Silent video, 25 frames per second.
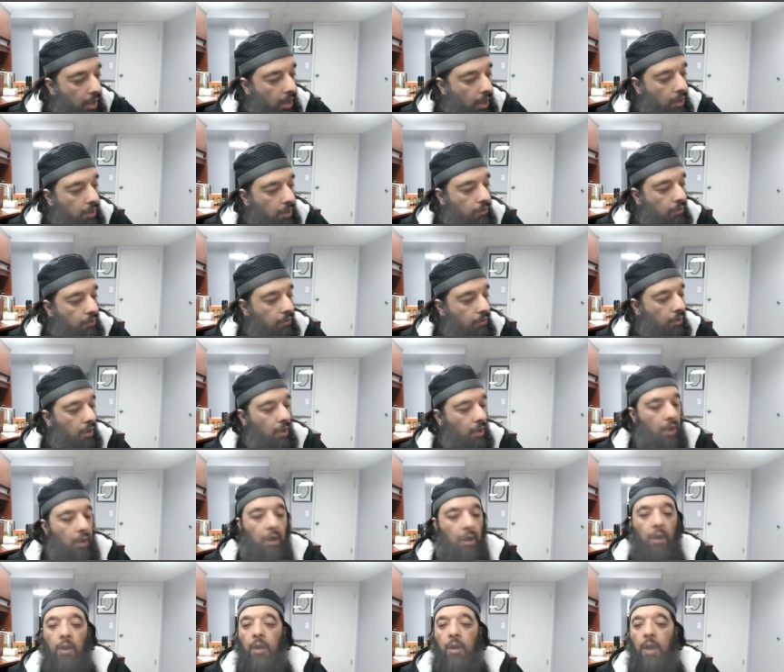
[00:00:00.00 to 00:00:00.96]
is
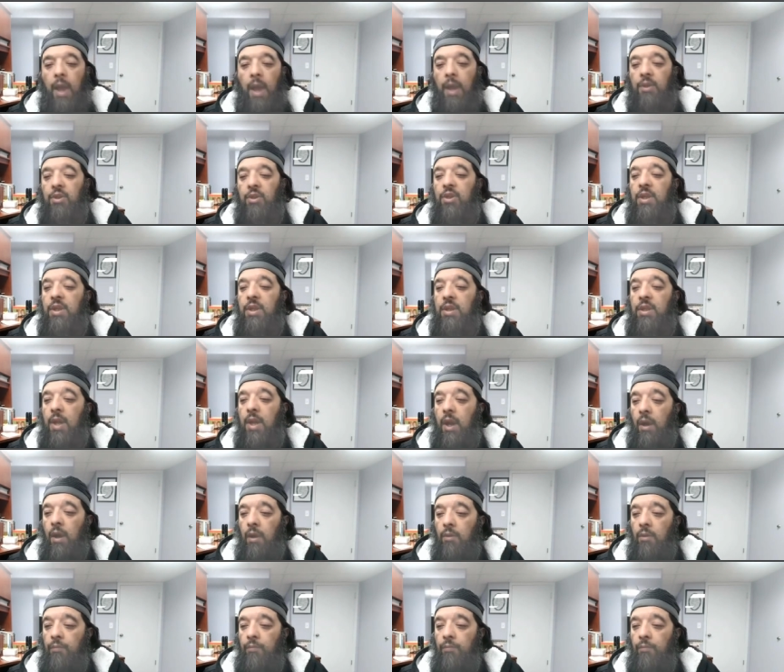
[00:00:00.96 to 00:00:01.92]
actually
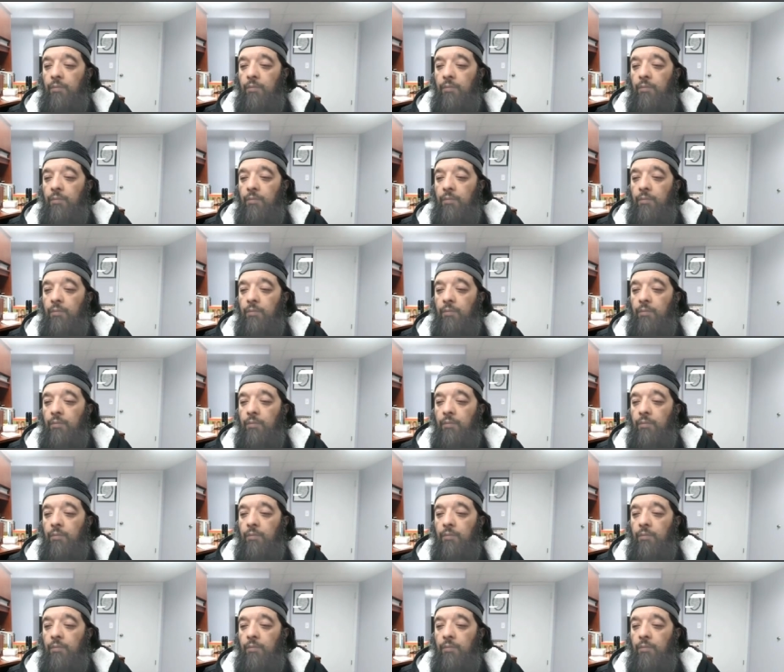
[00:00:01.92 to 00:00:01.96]
there.